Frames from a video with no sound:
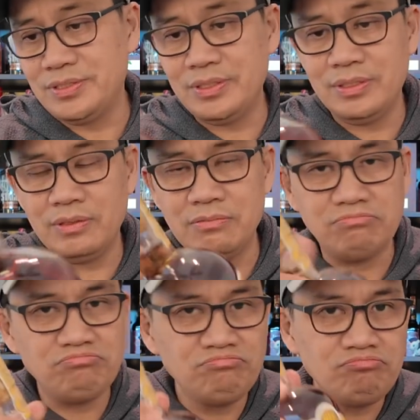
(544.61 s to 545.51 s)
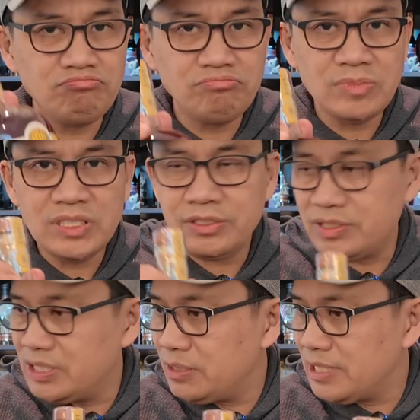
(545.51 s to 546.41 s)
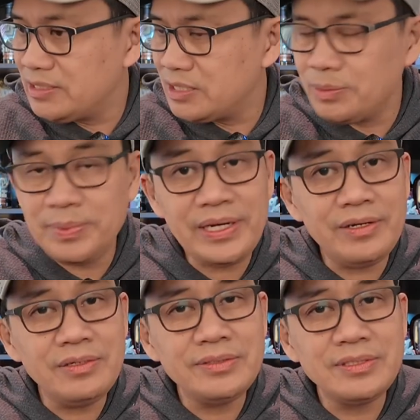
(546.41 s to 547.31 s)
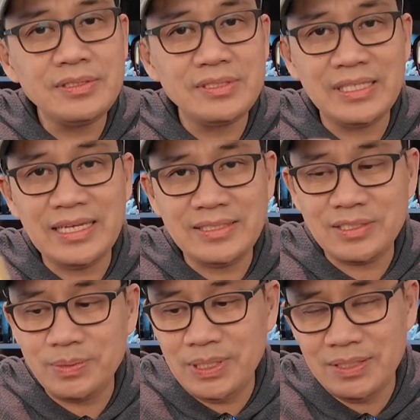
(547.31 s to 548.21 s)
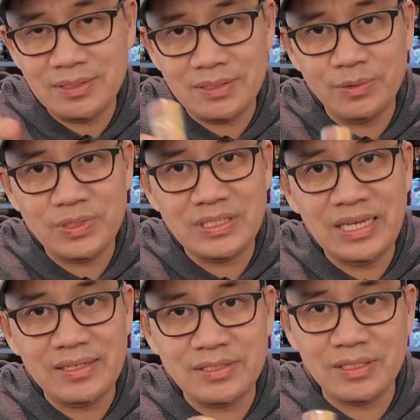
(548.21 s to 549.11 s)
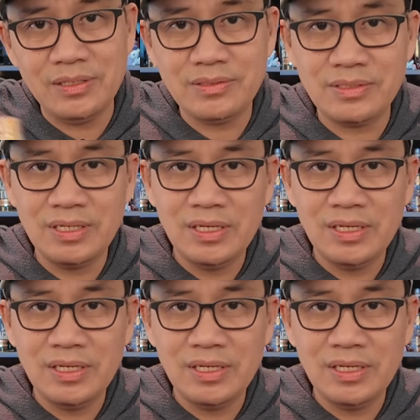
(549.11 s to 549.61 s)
So Christina likes a double barrel. She likes a sweet, so we'll see how this goes.